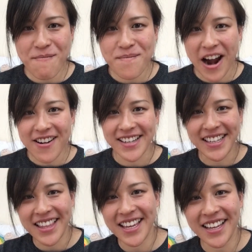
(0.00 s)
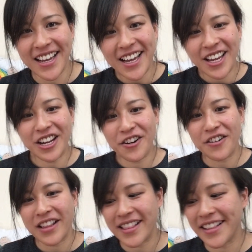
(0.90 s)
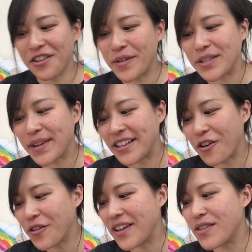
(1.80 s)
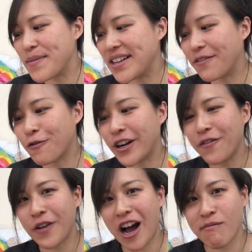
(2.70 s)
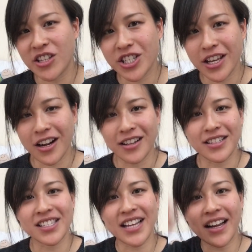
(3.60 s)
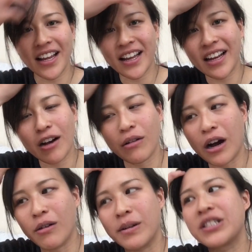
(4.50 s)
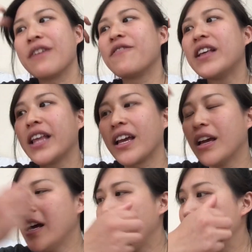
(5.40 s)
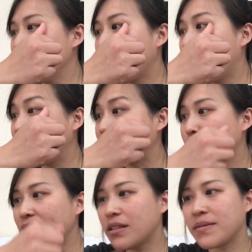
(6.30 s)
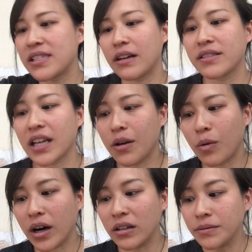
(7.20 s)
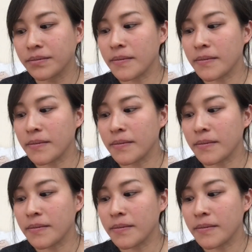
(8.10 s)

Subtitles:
embarrassed. I think, you know, little ones, we don't give them enough credit for how much they're understanding and how much they're feeling. Even though they can't express themselves that well,